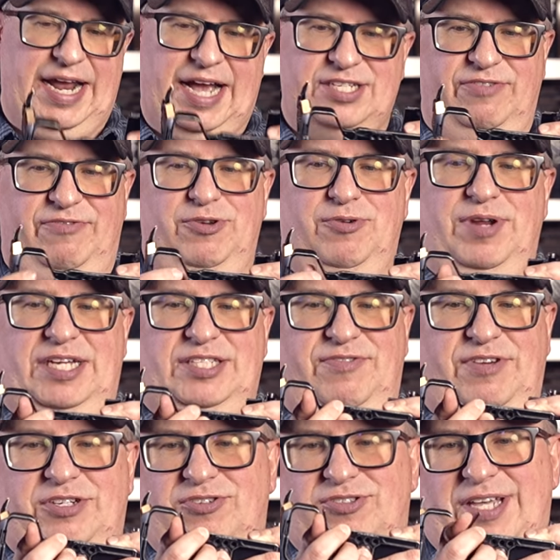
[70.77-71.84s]
It has a few
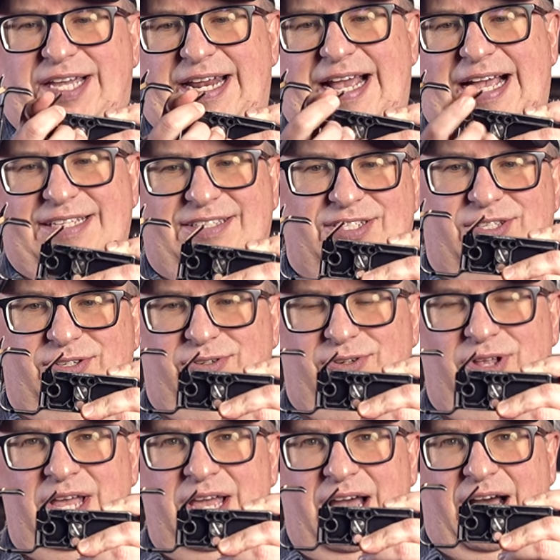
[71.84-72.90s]
nice features, like it has this
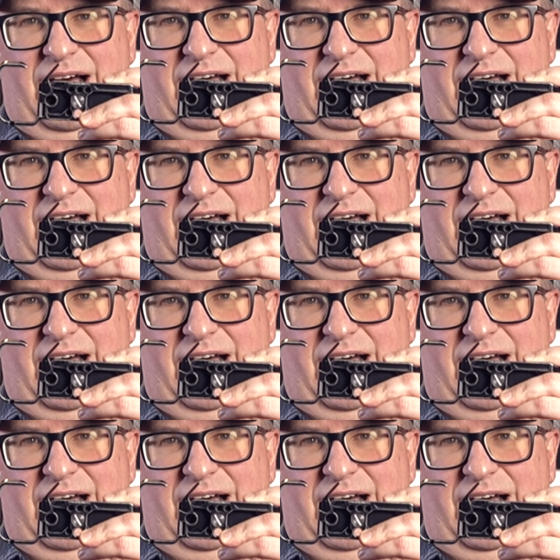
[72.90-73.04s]
little